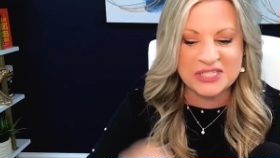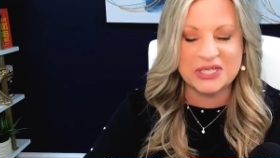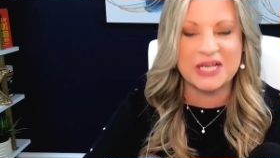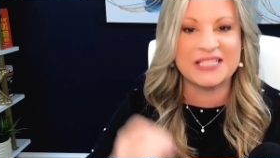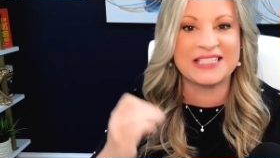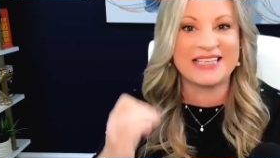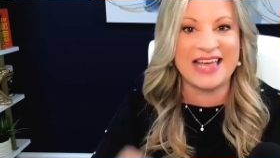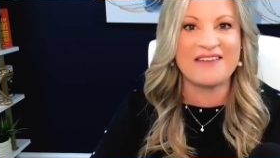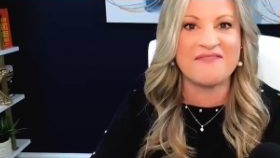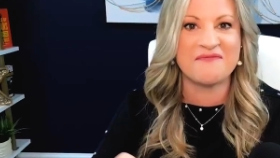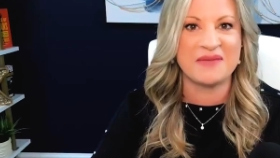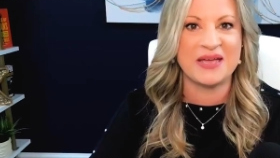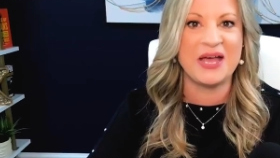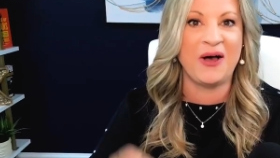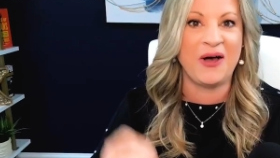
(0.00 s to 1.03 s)
just
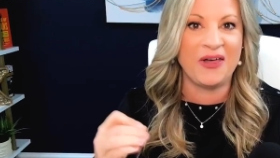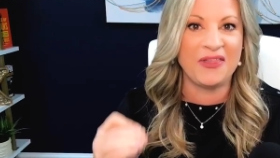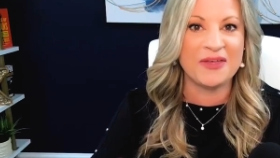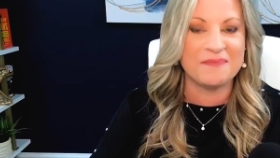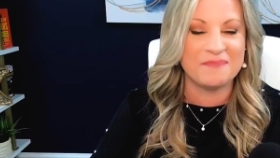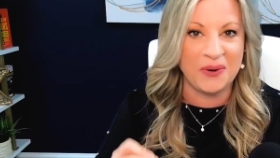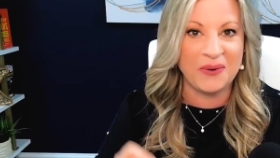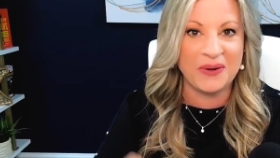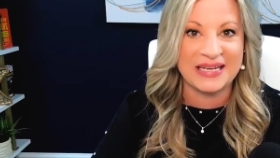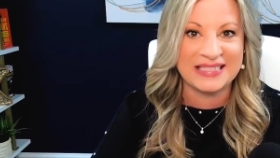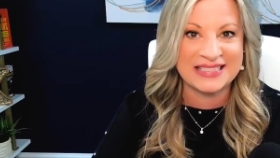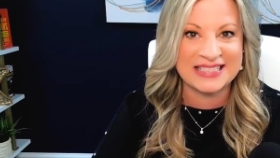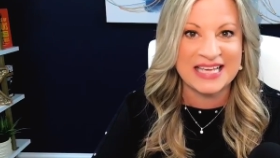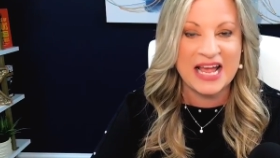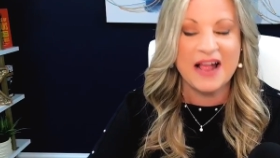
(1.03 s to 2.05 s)
gave me all the
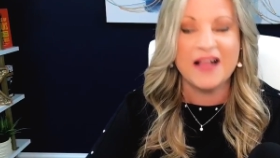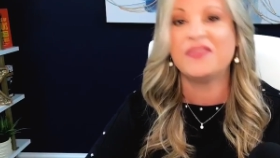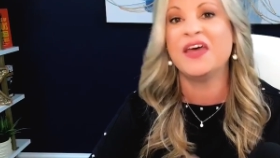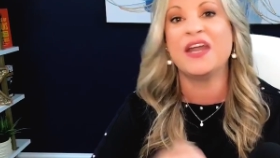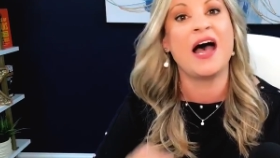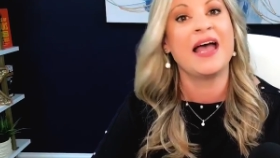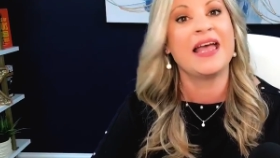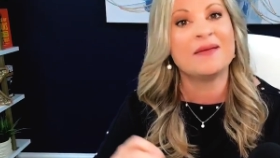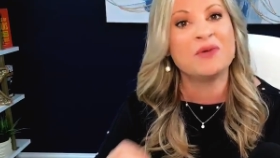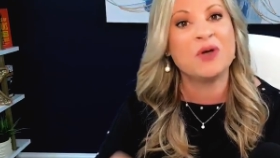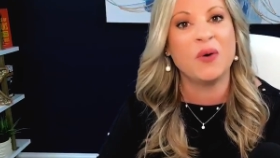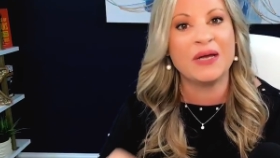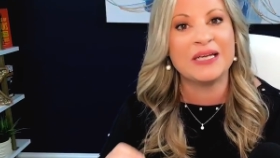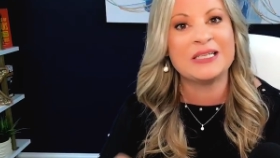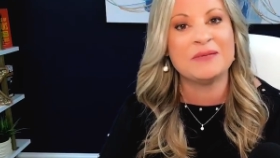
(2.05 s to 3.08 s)
points that I am
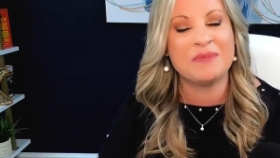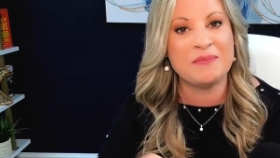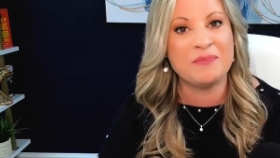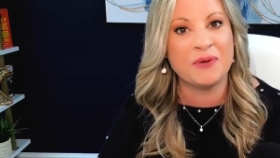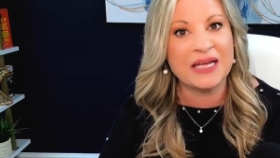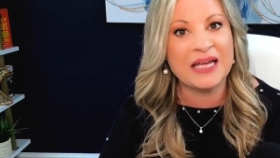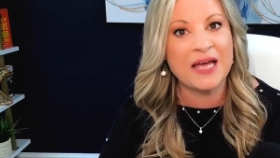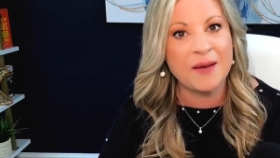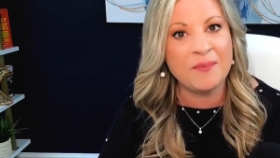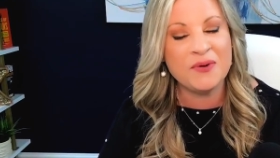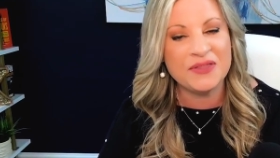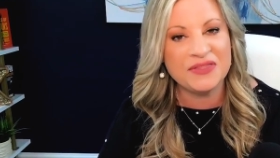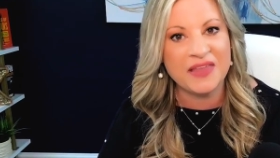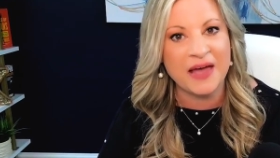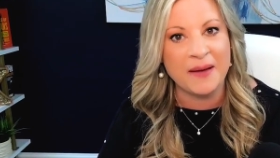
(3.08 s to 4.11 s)
going to be bringing up
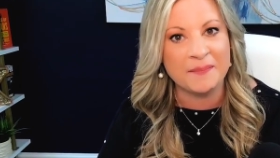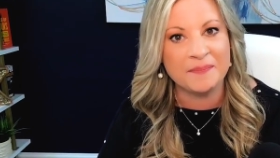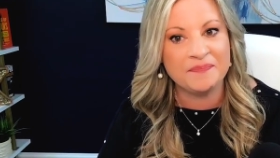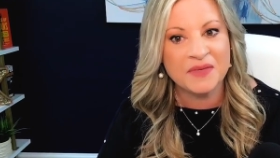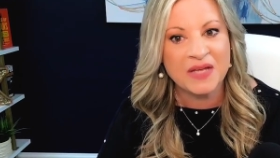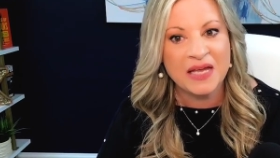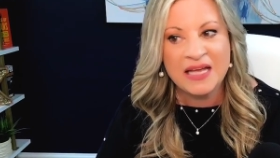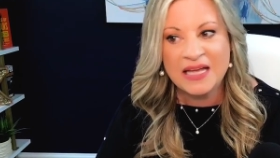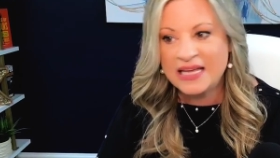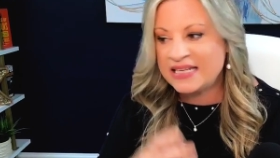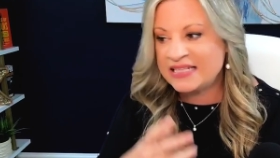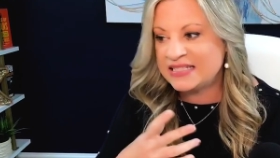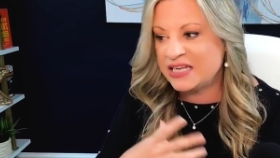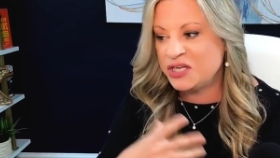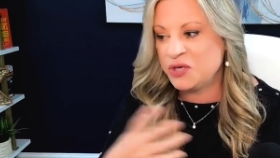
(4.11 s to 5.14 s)
with them.
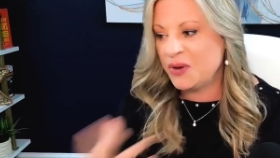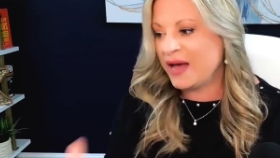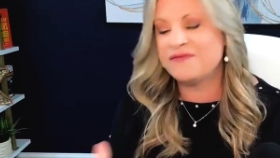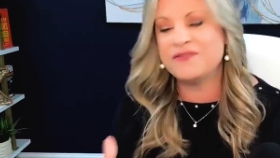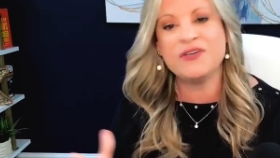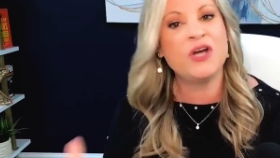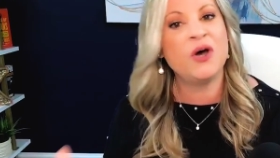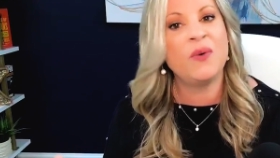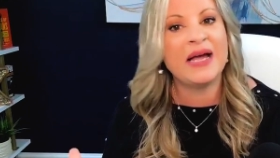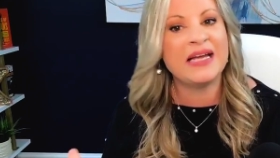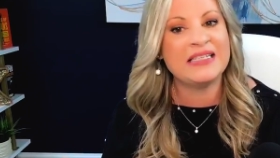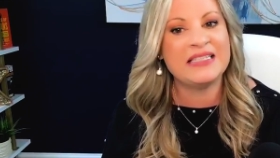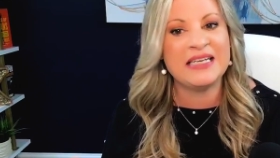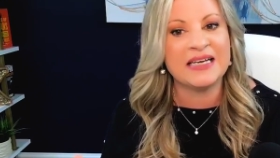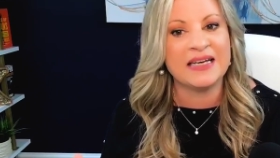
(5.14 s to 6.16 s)
He said, You have no
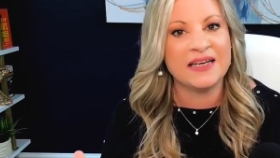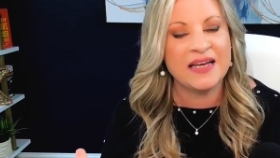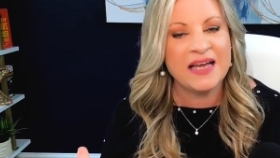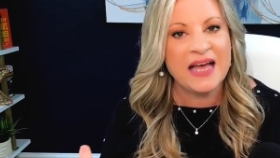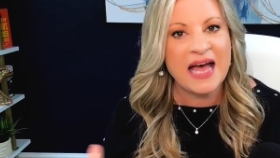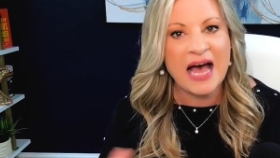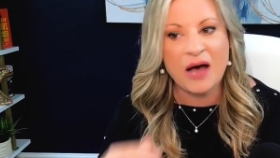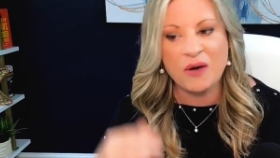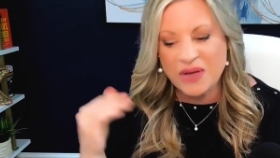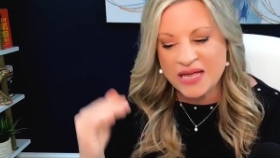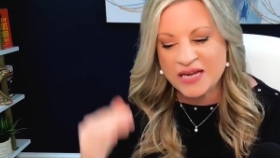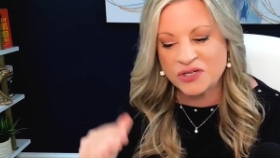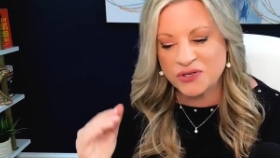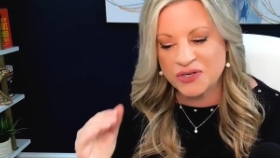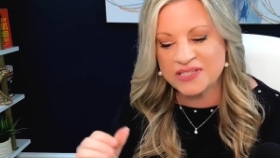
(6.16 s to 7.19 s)
idea how
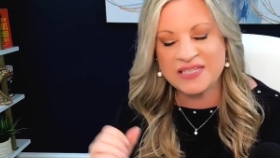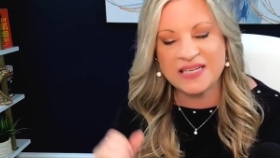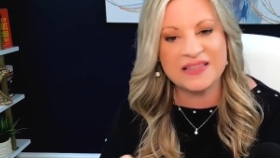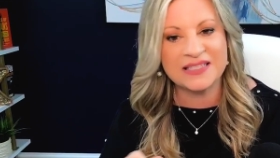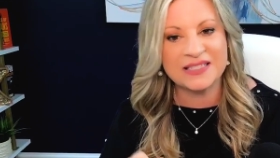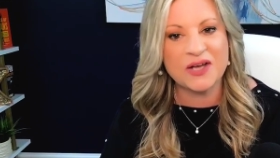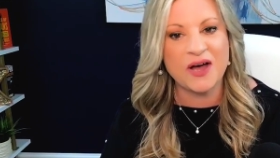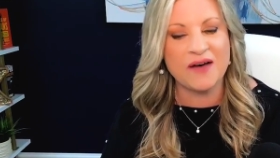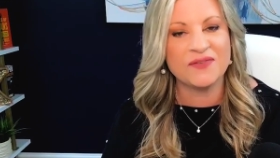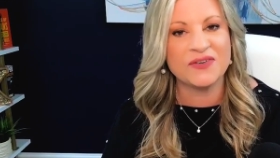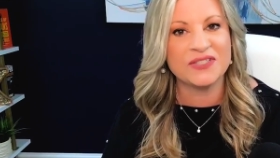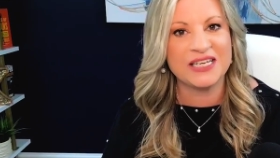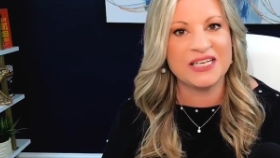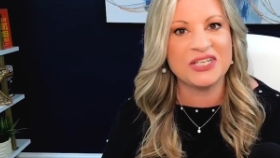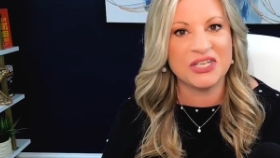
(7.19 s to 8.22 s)
interesting this
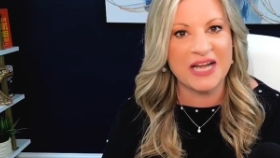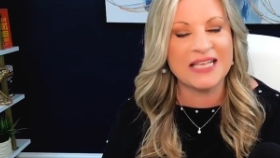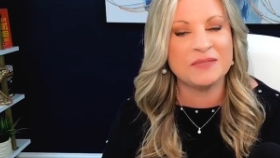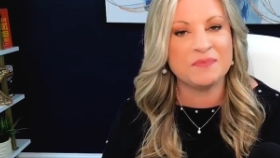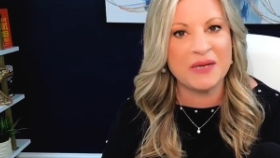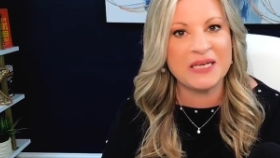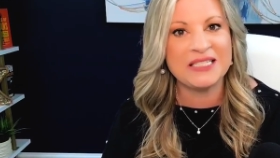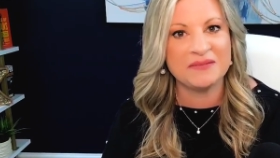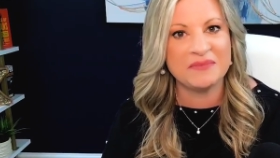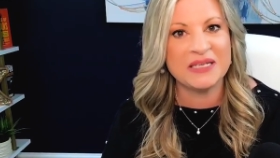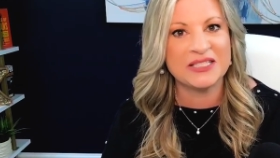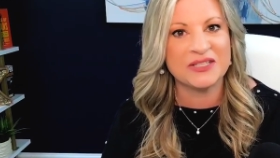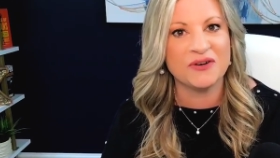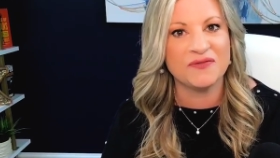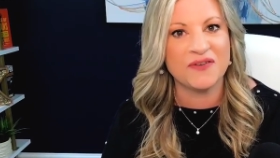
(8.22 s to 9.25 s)
conversation has been to
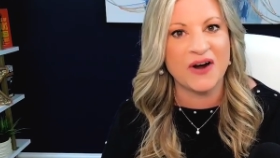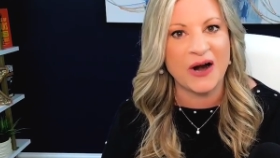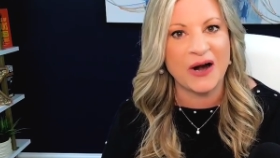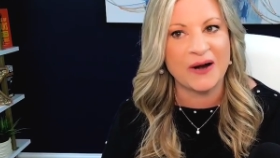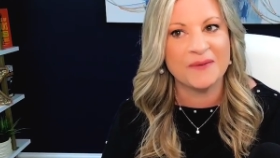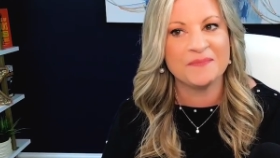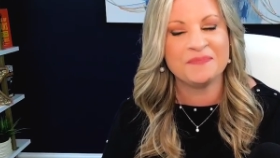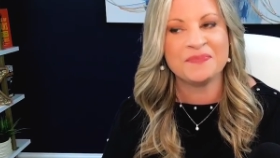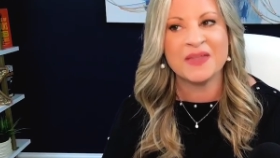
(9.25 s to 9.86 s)
me so far.